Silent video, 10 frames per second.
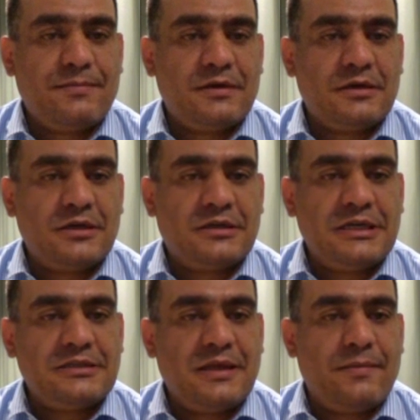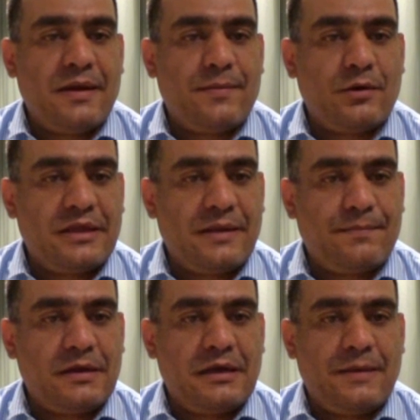uh, teach them about the,
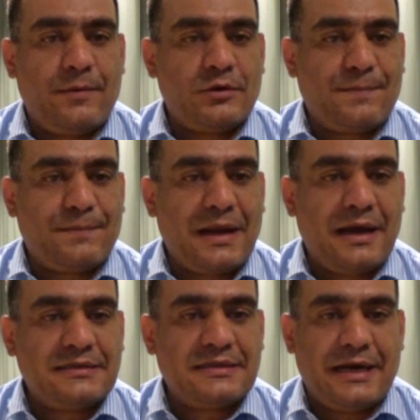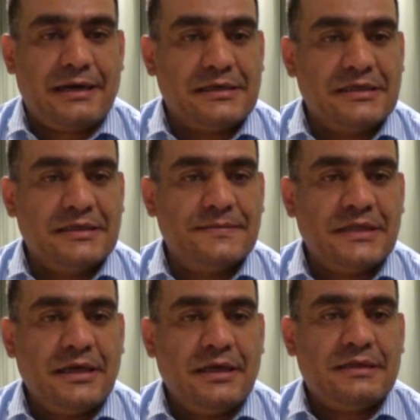about the plants and herbs,
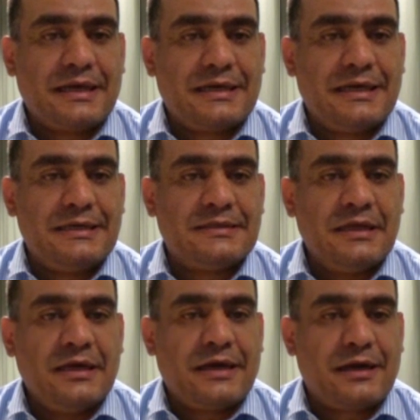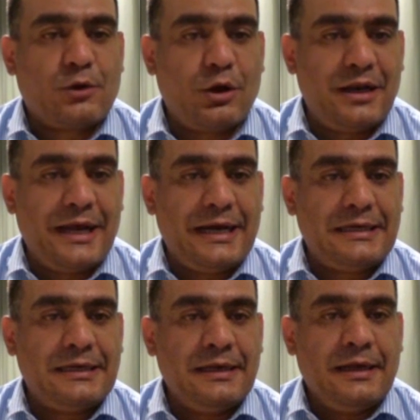the kids can collect
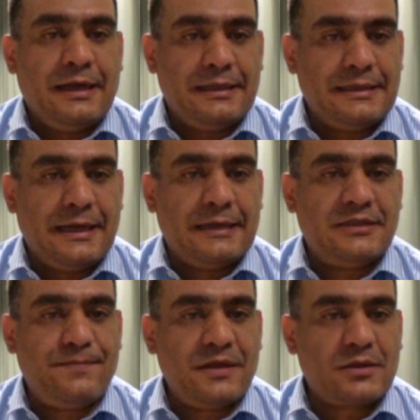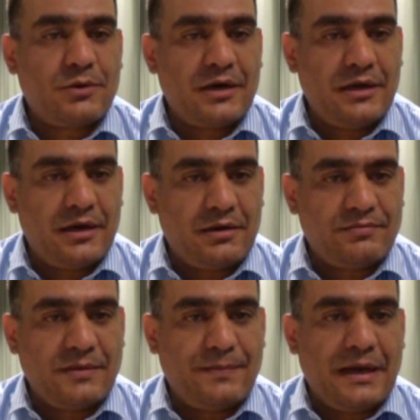the G P S coordinate of
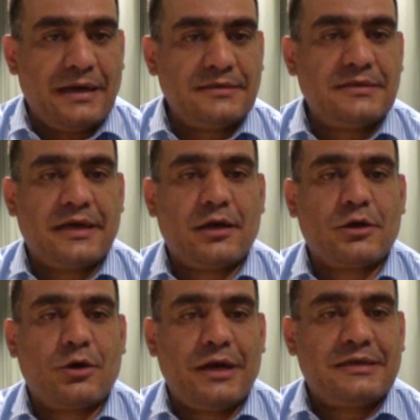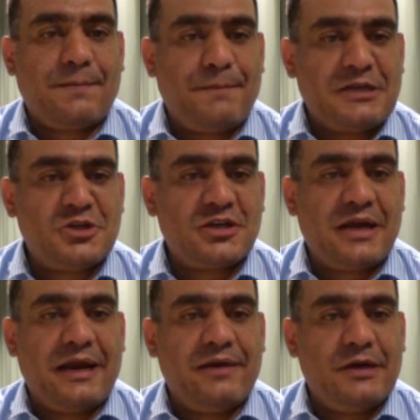the plants, they can collect the pictures
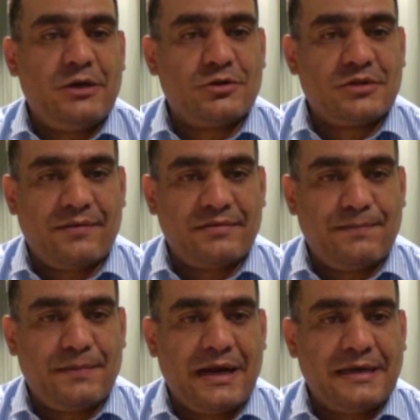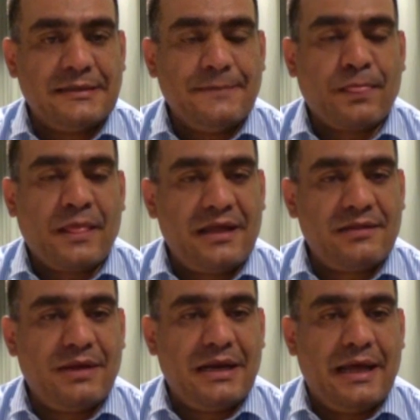and videos of the plants, as
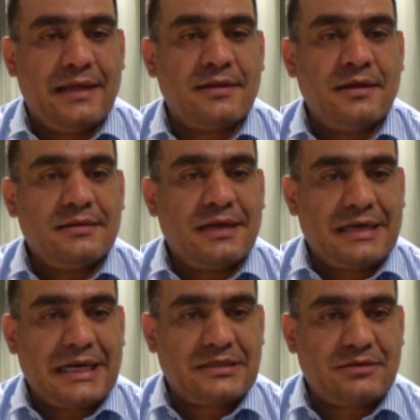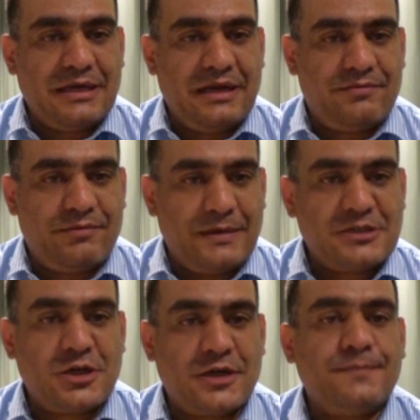well as the textual
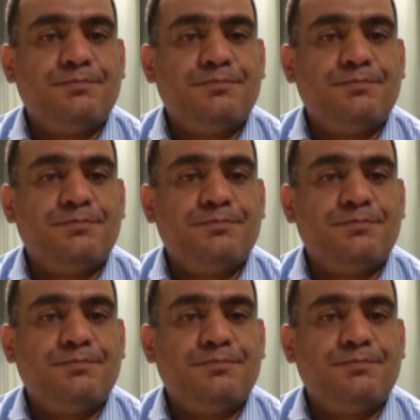information.